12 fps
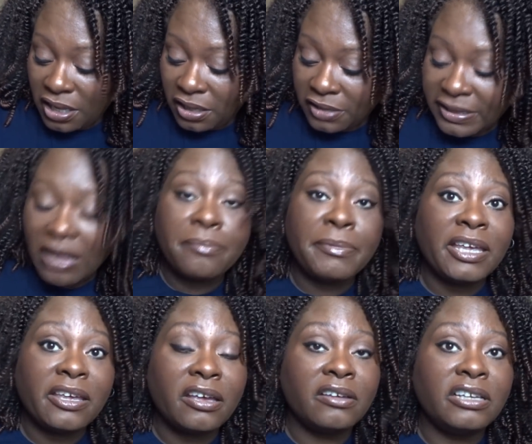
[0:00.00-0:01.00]
because that'll
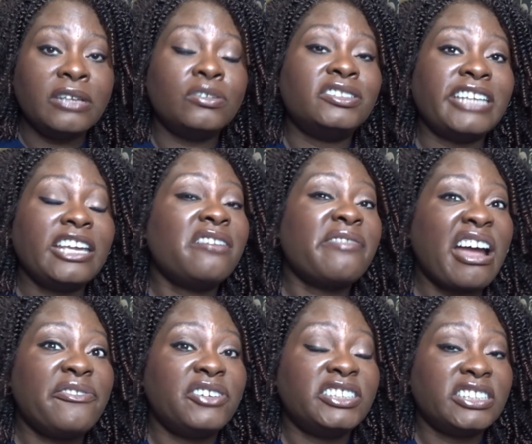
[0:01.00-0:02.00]
make her, it'll take her
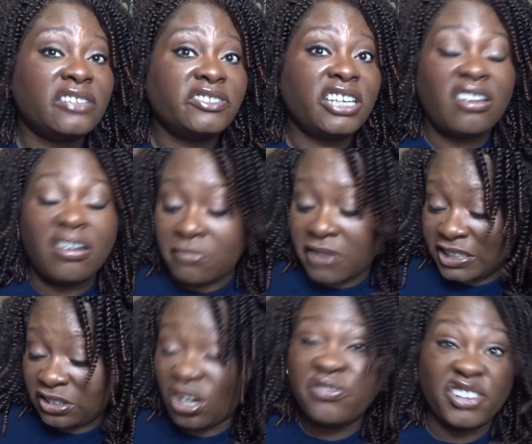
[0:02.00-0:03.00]
out of herself, take her
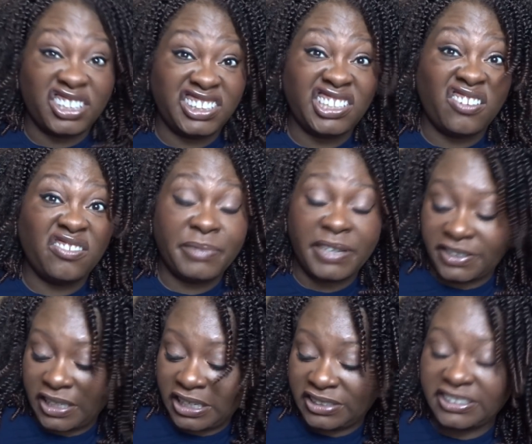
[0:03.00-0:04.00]
mind off herself,
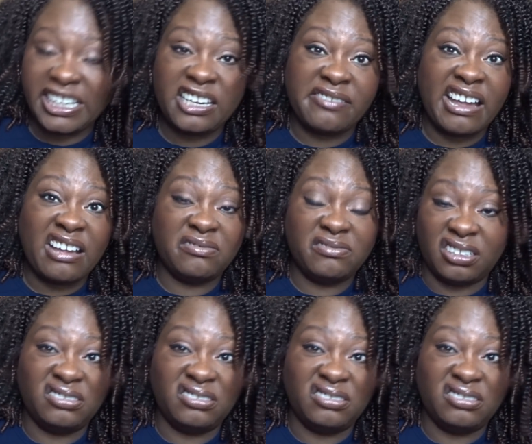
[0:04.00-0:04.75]
basically take her out,